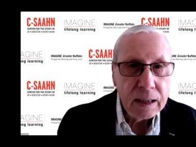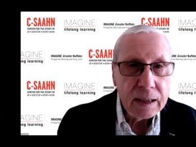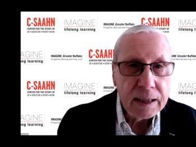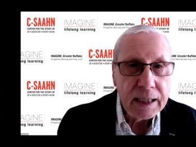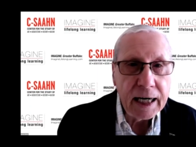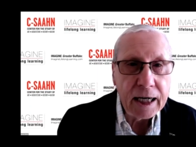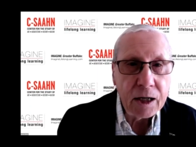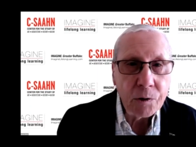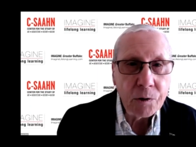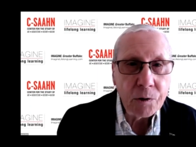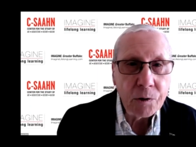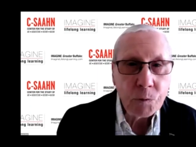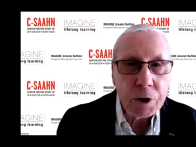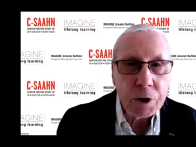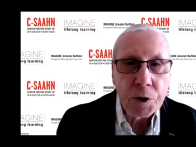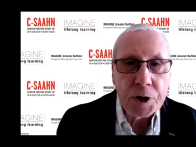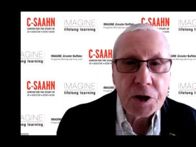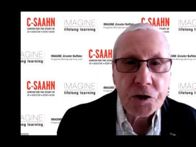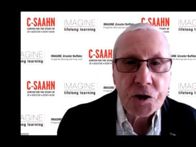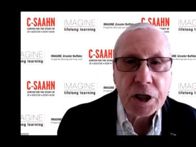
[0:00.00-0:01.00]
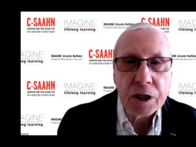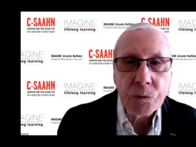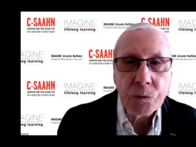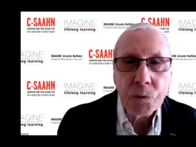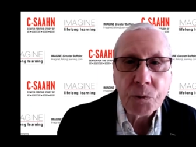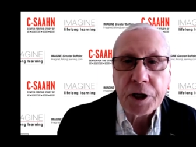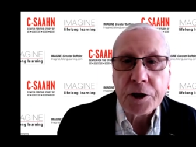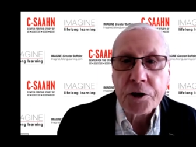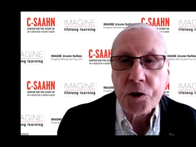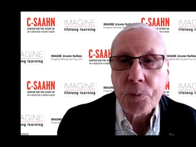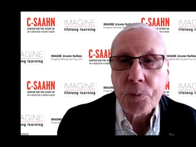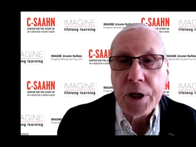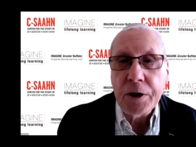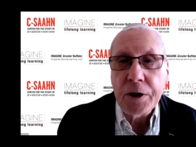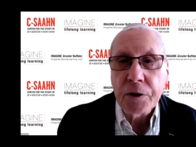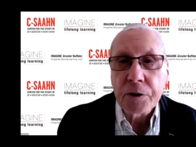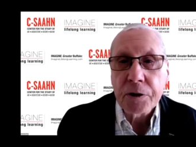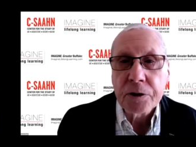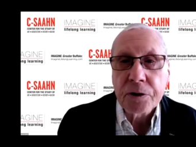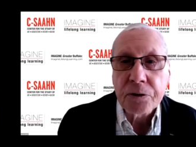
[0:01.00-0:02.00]
Now, we're going to start with our
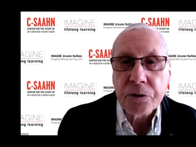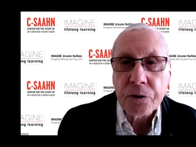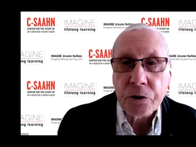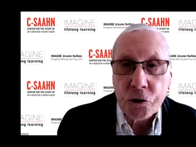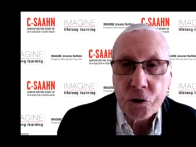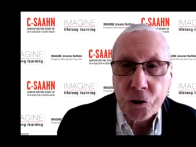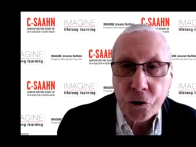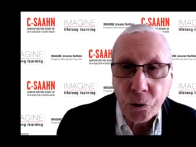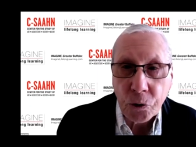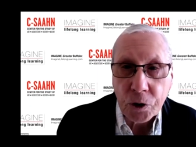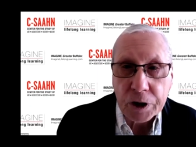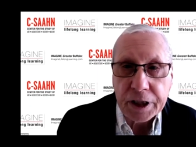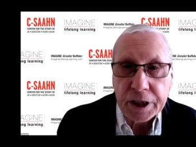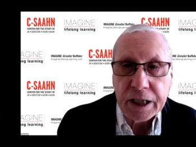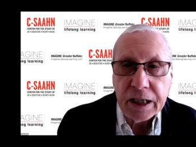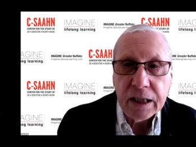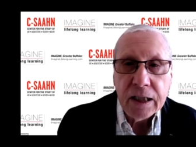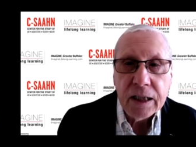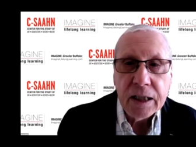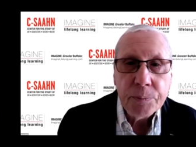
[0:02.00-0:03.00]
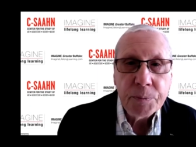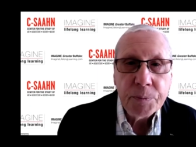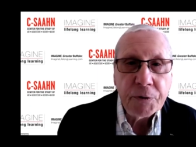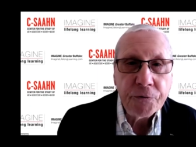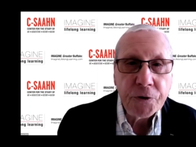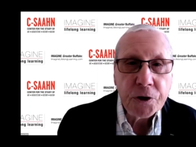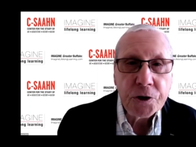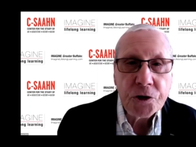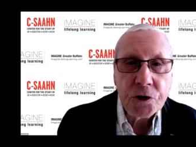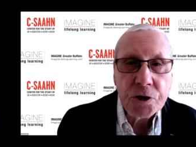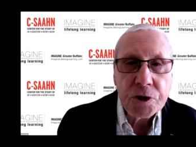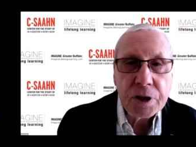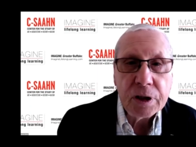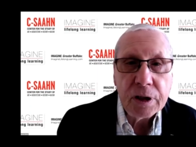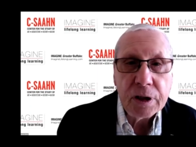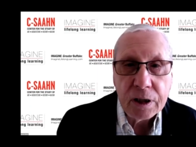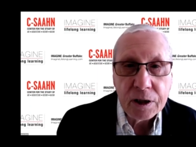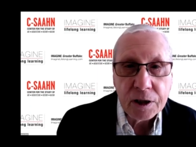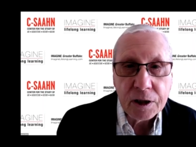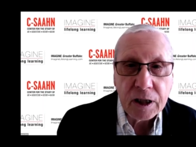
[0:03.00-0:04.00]
speaker shortly, but first,
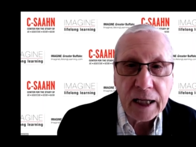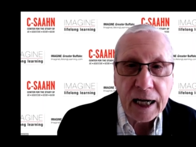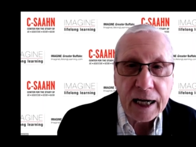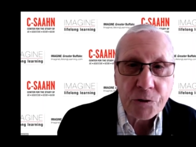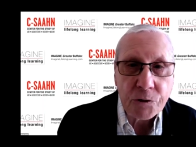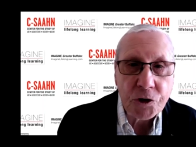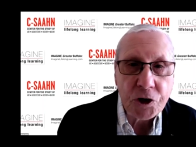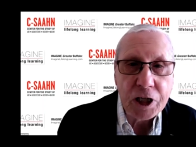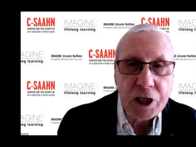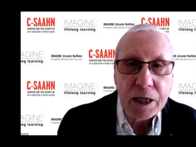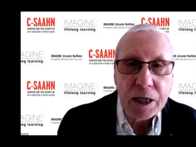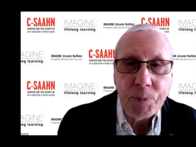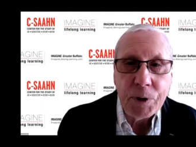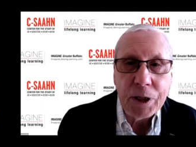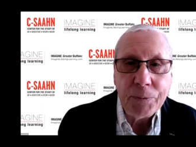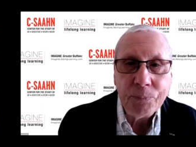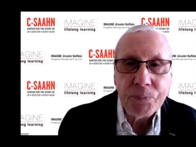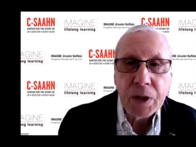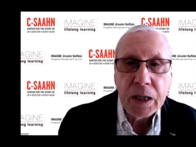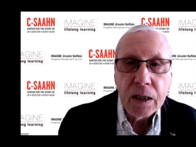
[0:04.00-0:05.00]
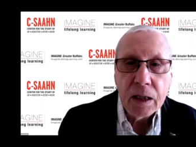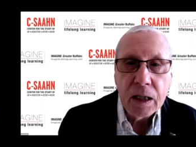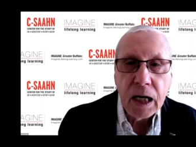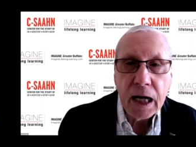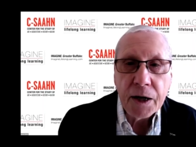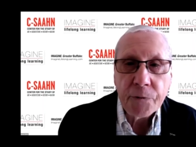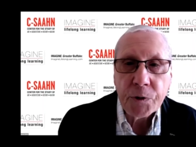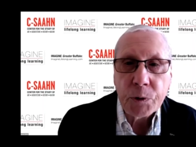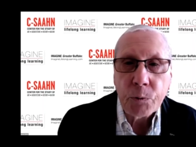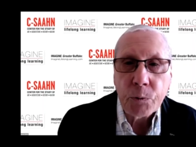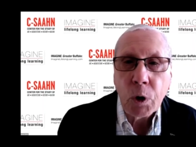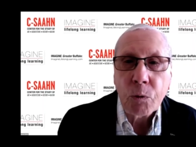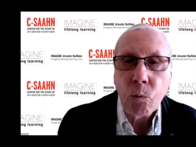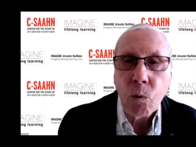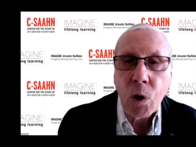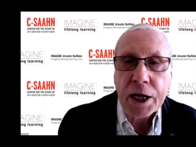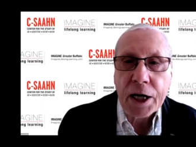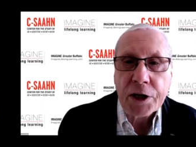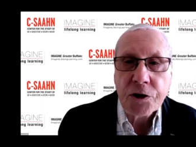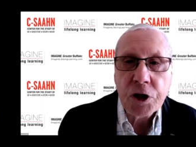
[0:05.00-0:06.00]
a little housekeeping. Everyone
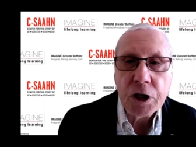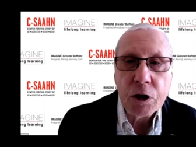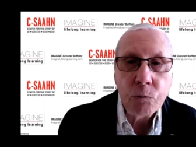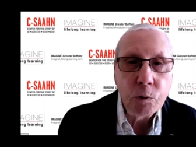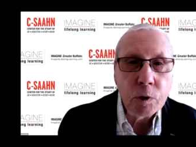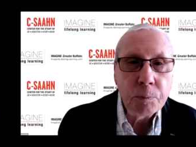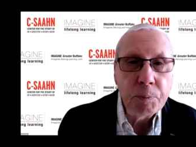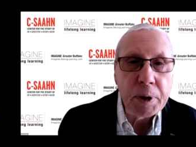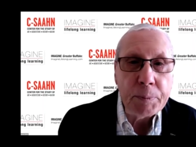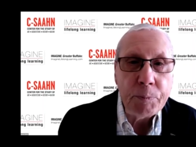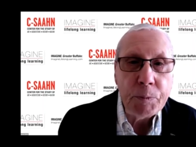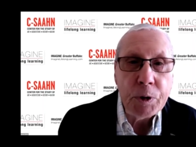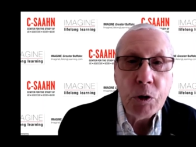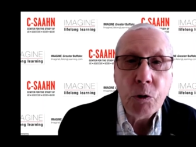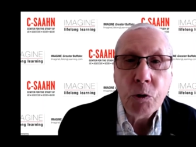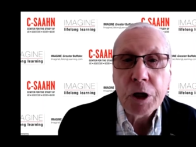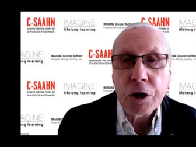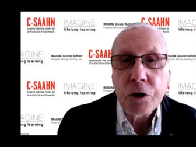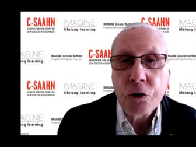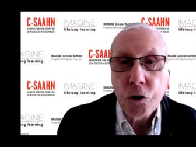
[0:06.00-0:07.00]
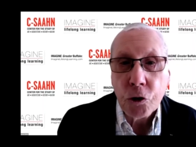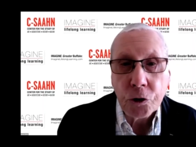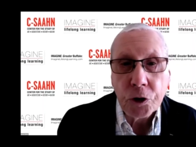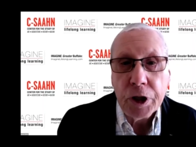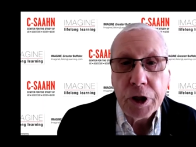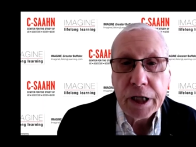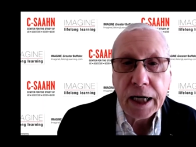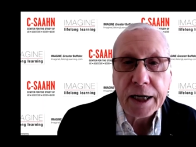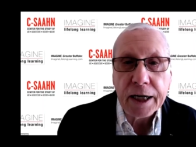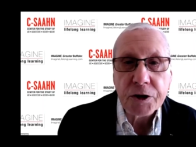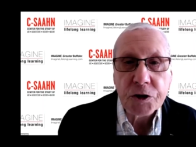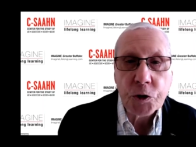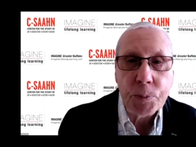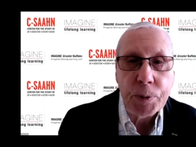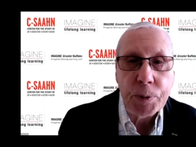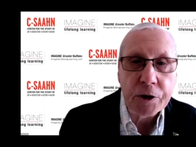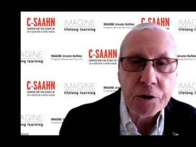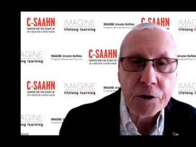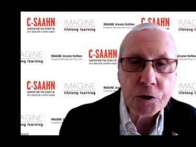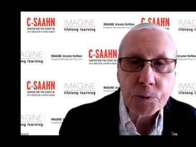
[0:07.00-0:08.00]
watching will be muted during our
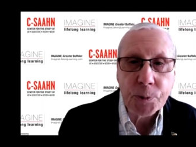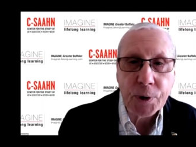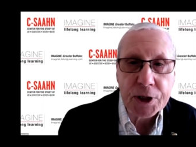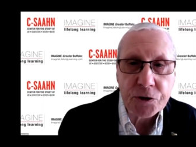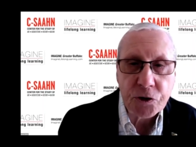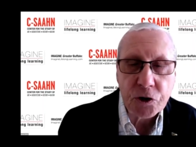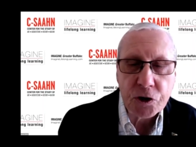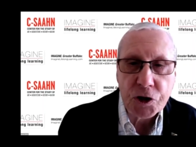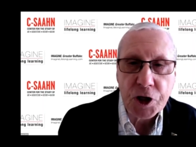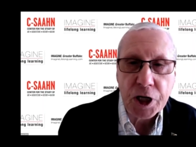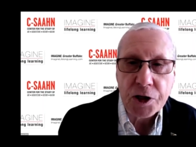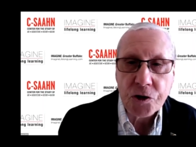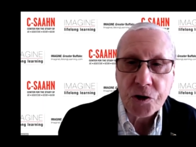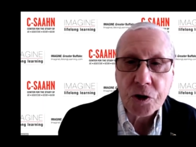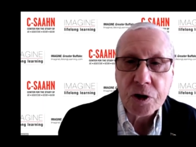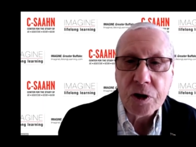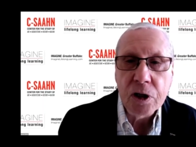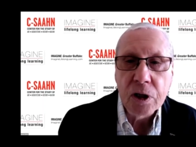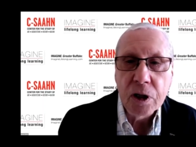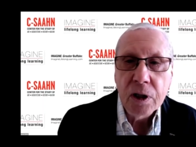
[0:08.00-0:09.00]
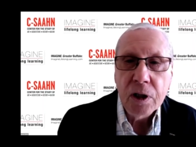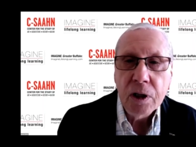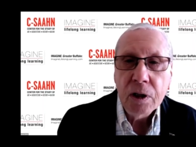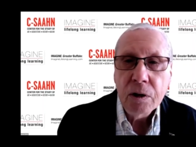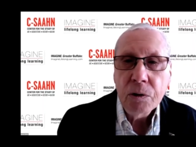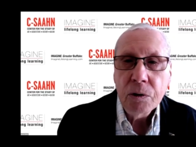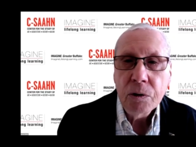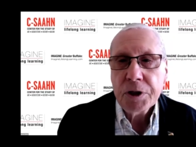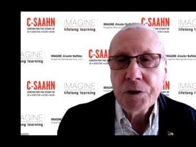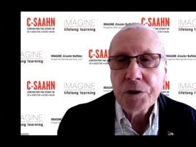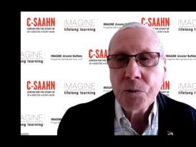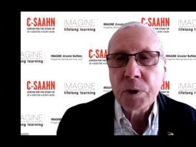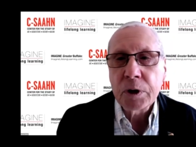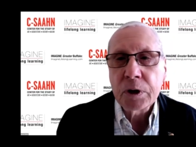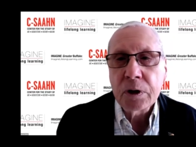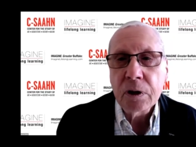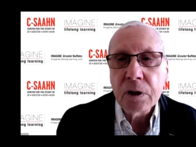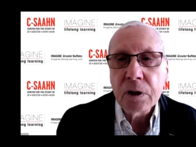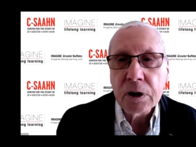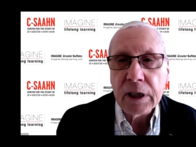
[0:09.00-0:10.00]
speaker's presentation, which
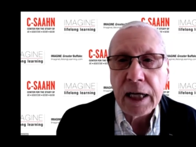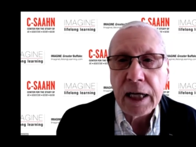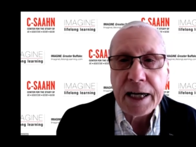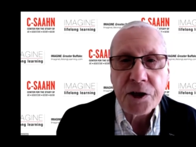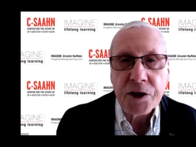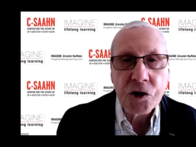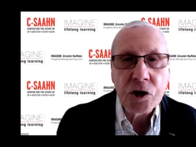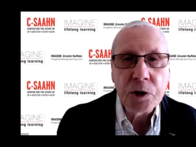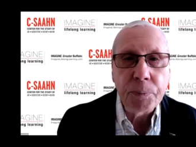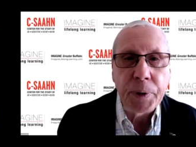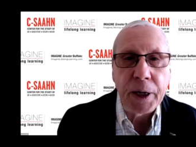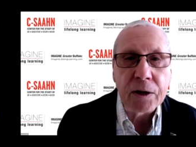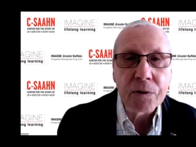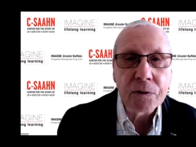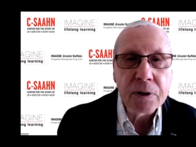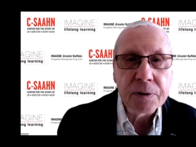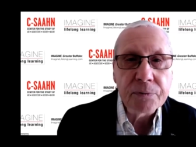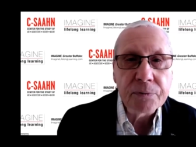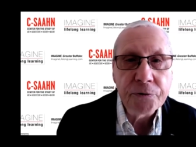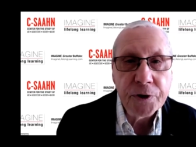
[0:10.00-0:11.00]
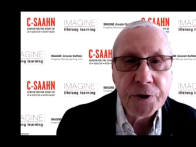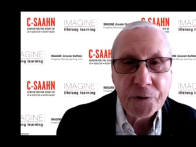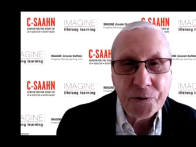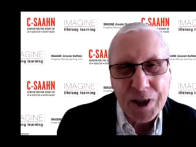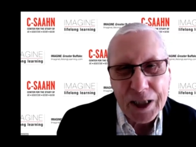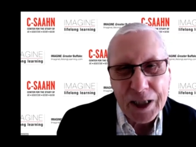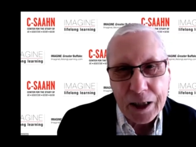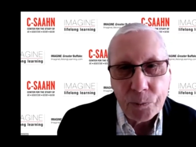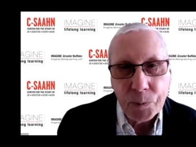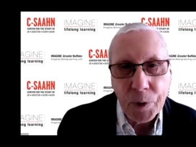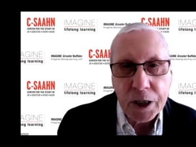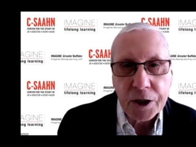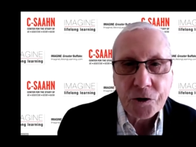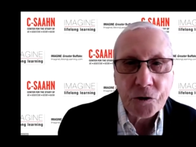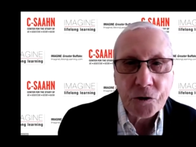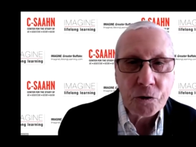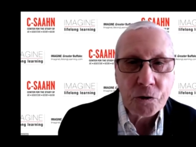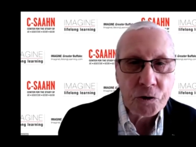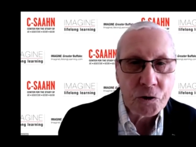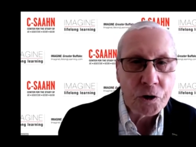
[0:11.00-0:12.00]
will last about 15
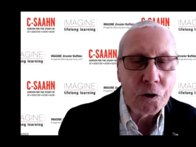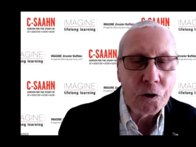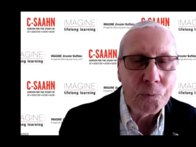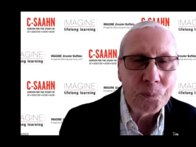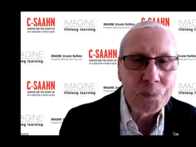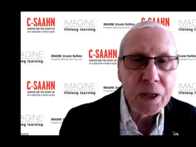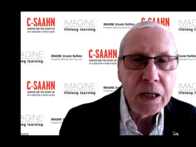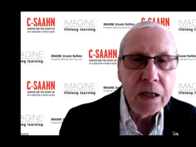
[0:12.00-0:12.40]
minutes or so.